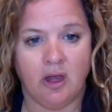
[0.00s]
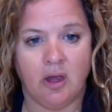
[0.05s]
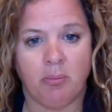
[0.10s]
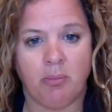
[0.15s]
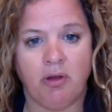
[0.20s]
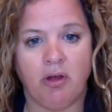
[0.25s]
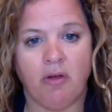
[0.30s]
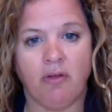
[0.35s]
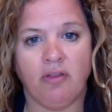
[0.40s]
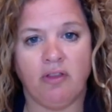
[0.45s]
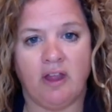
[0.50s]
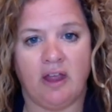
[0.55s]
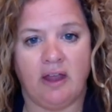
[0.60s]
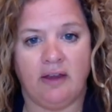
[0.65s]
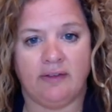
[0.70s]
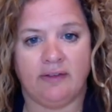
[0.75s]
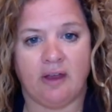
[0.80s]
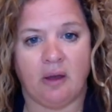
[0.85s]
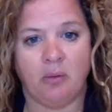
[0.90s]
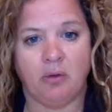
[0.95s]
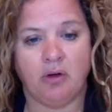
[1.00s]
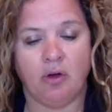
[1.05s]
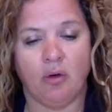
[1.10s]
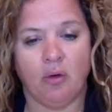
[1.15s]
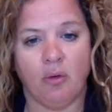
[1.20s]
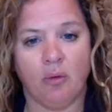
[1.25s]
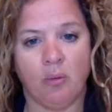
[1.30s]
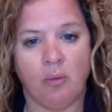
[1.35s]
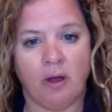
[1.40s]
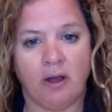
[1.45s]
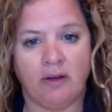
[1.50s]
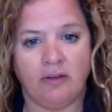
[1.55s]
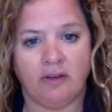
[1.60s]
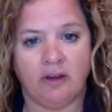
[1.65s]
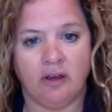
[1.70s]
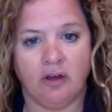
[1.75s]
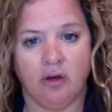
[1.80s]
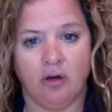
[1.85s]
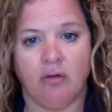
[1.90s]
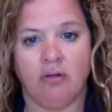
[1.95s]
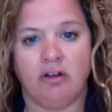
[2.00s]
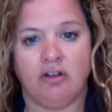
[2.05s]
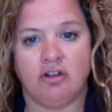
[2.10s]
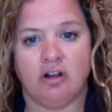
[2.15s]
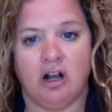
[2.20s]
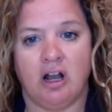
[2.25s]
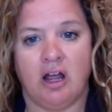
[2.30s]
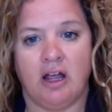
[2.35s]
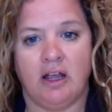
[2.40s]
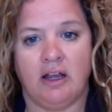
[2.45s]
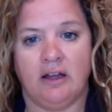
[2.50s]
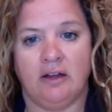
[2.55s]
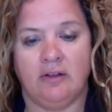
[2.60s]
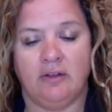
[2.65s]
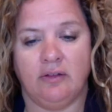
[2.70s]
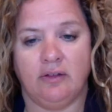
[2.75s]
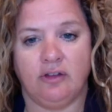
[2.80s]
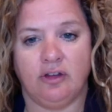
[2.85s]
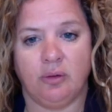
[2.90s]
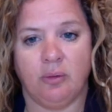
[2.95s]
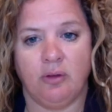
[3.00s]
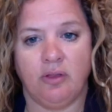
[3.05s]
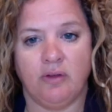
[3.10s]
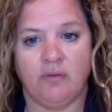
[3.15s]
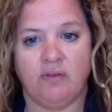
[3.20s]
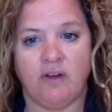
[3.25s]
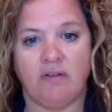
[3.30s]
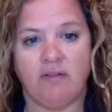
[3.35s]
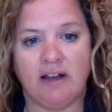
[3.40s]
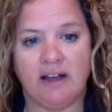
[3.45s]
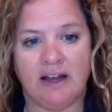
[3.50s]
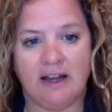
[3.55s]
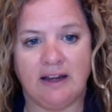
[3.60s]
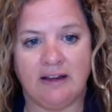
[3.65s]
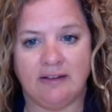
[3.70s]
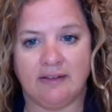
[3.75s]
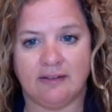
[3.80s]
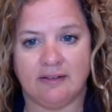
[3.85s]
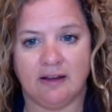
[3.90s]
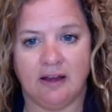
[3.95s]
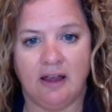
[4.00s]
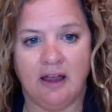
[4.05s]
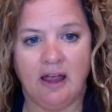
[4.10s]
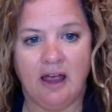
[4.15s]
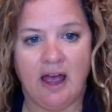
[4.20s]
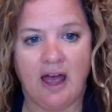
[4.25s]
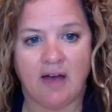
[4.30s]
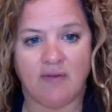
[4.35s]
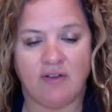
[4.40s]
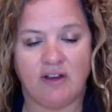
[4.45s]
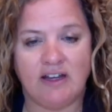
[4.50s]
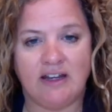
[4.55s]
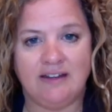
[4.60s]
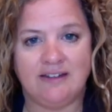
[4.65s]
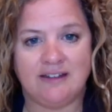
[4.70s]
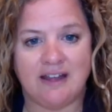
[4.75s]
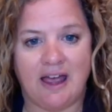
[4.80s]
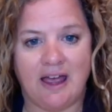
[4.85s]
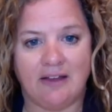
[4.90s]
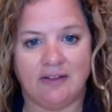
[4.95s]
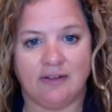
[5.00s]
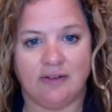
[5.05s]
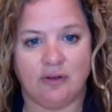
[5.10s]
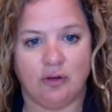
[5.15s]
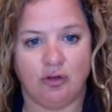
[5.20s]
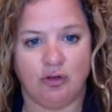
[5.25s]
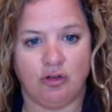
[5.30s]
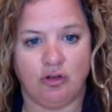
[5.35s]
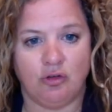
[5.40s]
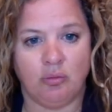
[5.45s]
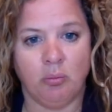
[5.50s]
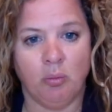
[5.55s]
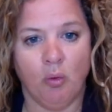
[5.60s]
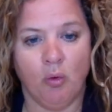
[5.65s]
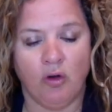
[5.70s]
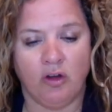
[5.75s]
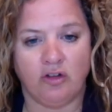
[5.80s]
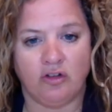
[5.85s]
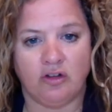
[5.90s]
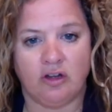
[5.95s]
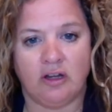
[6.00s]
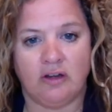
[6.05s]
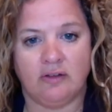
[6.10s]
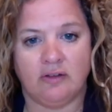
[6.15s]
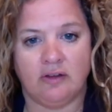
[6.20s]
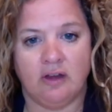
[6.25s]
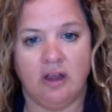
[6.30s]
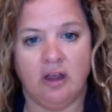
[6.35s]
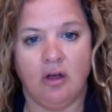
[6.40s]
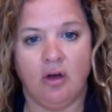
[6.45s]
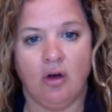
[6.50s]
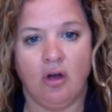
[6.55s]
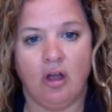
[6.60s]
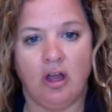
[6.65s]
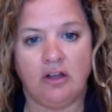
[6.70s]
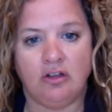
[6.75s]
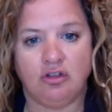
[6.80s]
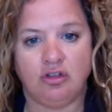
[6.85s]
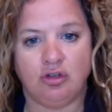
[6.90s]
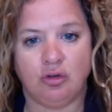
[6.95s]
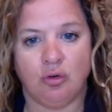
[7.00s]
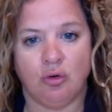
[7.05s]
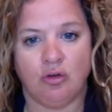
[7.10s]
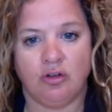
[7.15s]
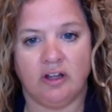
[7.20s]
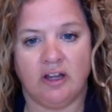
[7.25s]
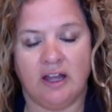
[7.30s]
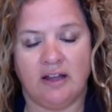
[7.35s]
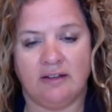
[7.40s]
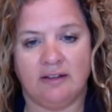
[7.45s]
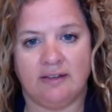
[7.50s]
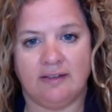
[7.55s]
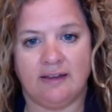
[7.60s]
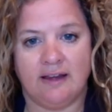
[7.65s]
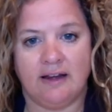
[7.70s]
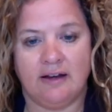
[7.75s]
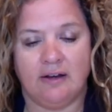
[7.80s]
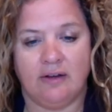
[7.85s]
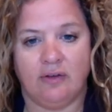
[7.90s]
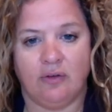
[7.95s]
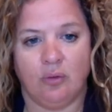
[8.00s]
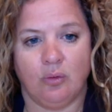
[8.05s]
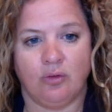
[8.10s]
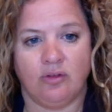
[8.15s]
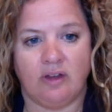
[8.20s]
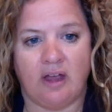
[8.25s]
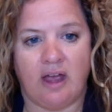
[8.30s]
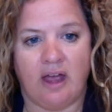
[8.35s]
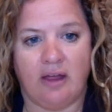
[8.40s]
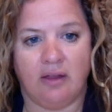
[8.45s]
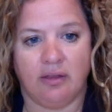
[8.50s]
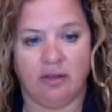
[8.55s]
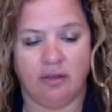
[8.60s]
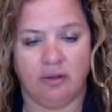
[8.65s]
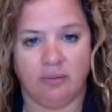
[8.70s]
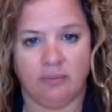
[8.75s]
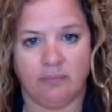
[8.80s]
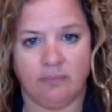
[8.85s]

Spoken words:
Beyond this, I would always encourage clients to, at the very least, have any debts such as mortgages insured against sickness or death.